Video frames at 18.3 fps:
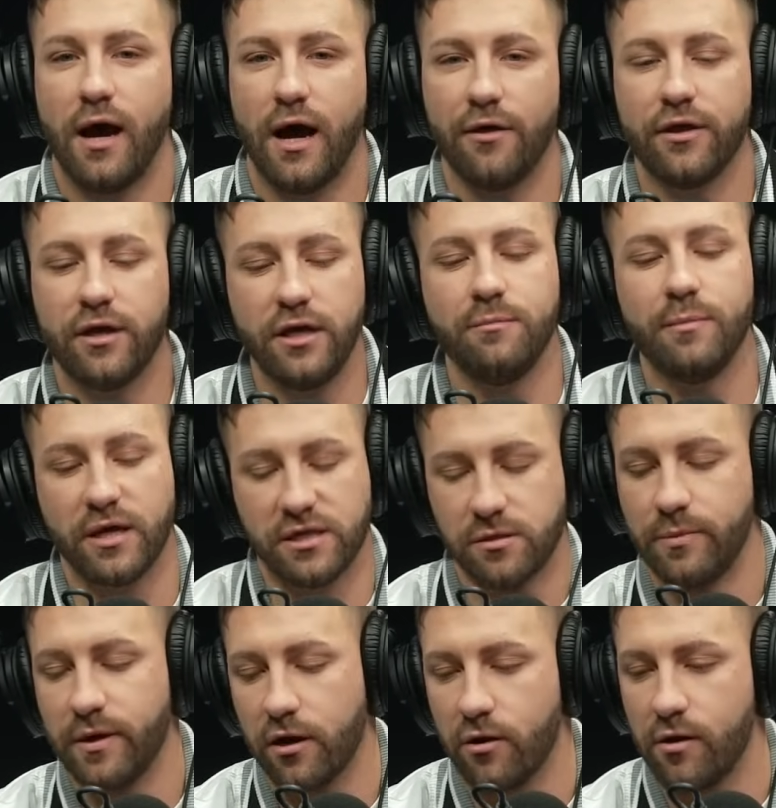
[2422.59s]
I think he makes a
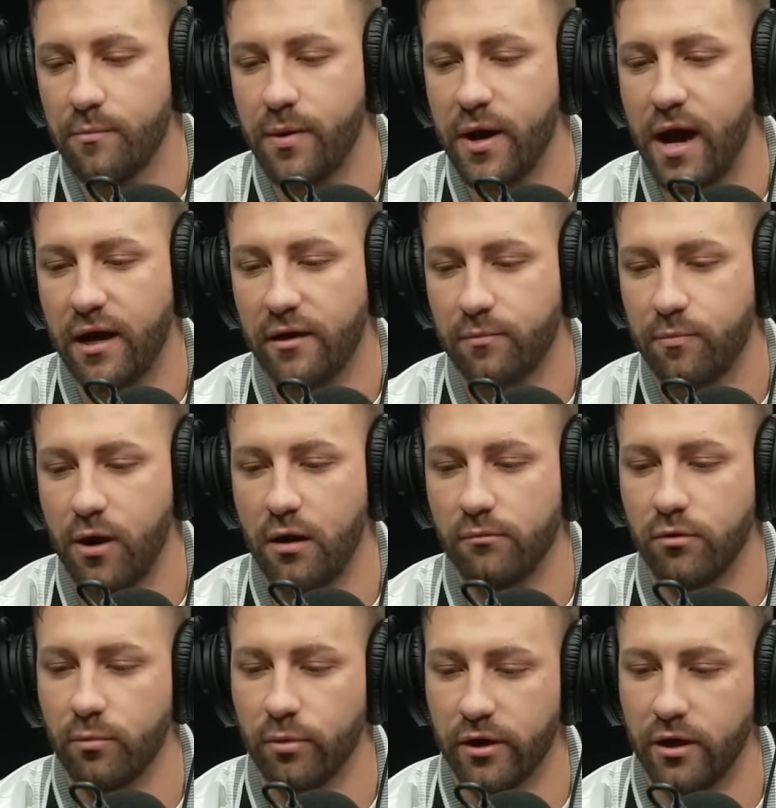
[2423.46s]
bigger impact
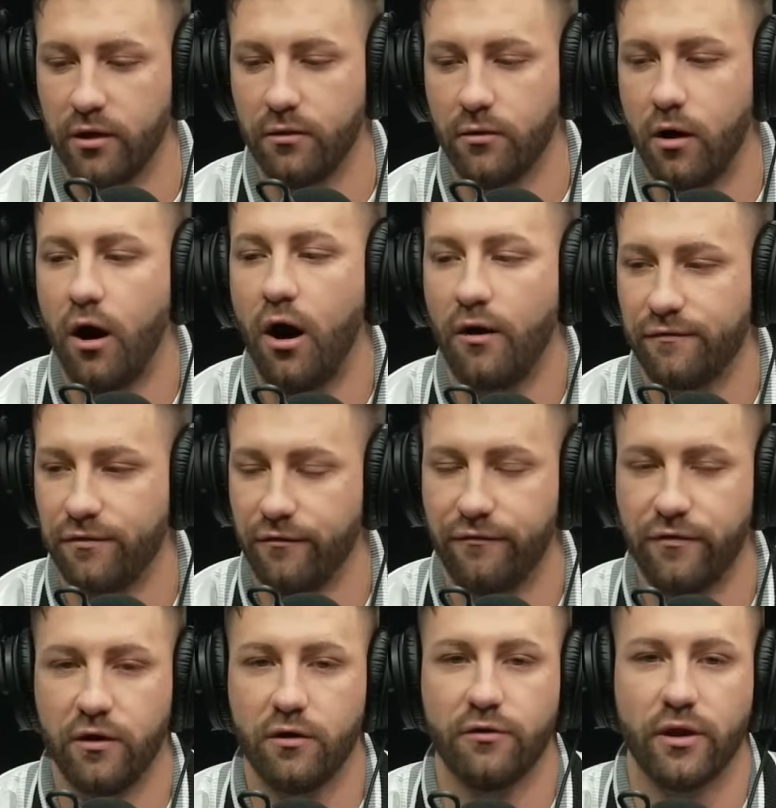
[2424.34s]
probably off the
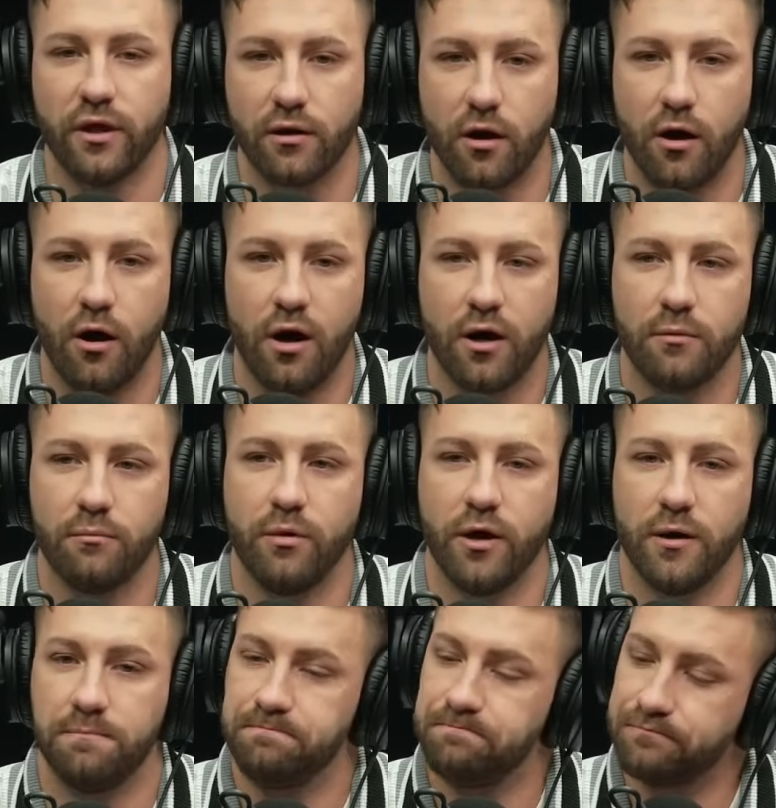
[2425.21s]
field than on,
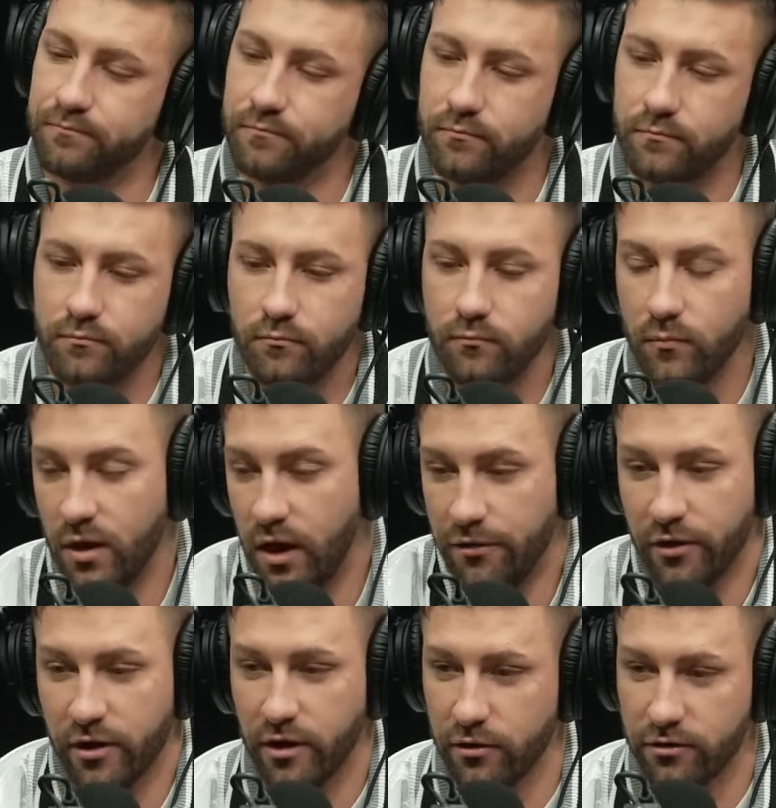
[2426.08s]
but I
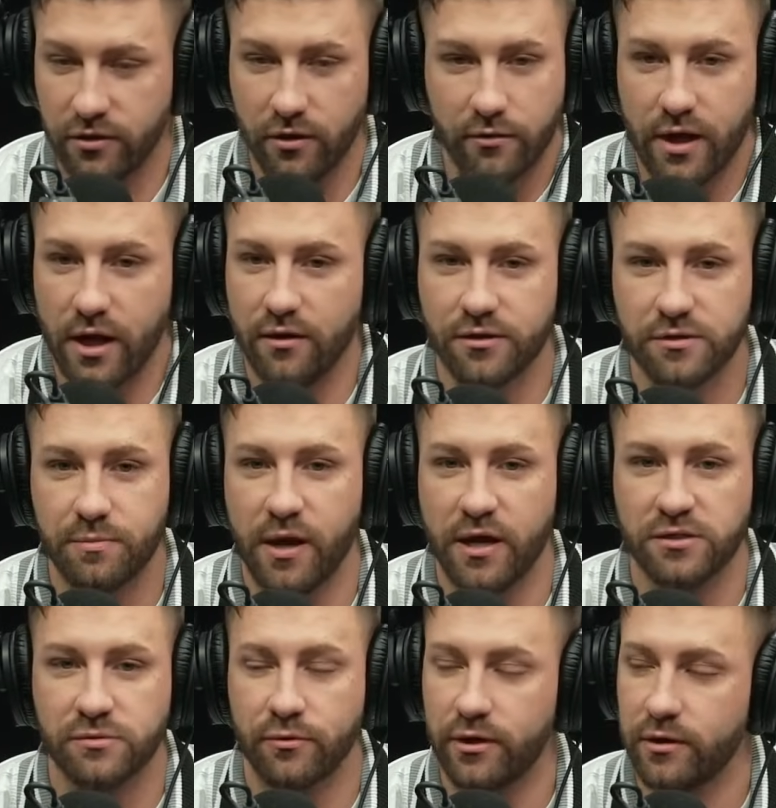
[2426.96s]
thought he looked okay this
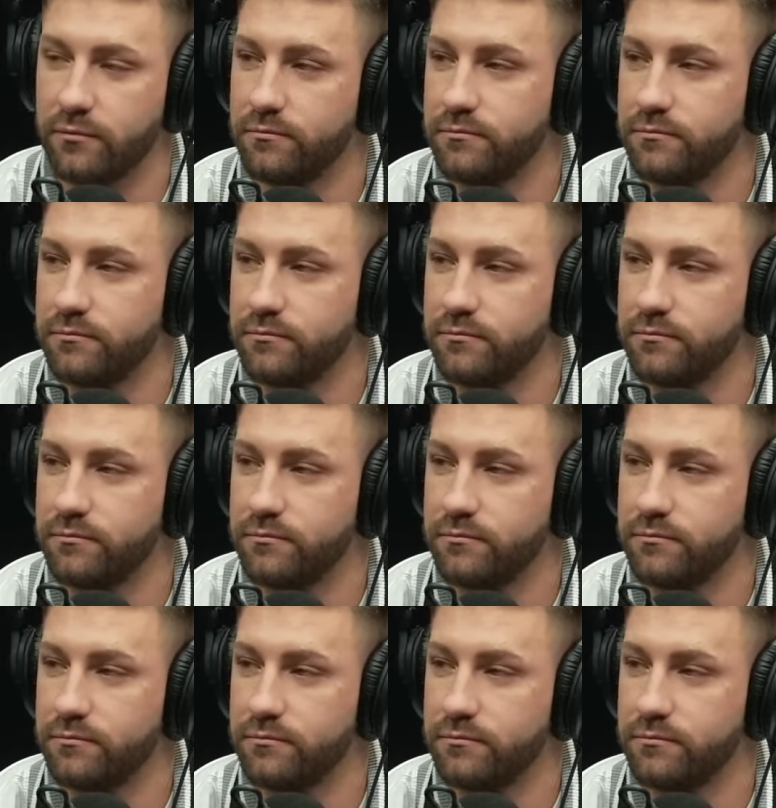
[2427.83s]
past week.